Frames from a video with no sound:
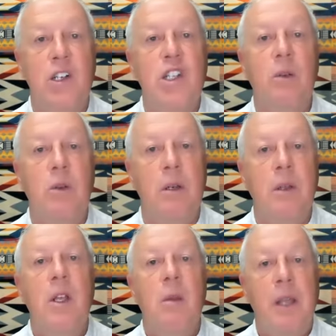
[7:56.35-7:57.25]
and she would
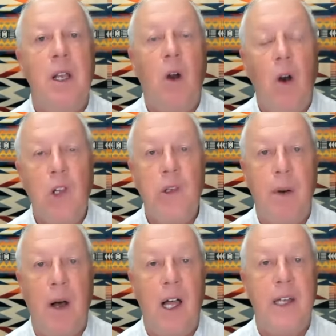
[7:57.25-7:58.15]
be called
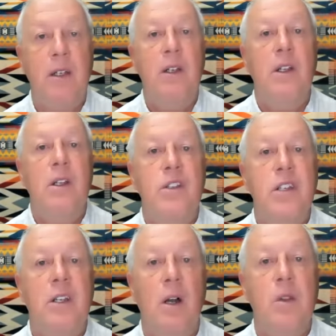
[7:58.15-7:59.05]
upon
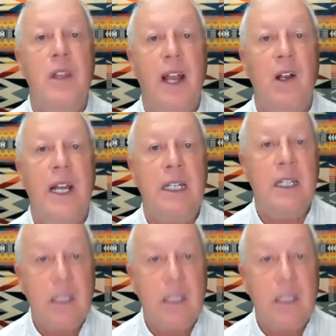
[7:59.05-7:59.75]
to go there and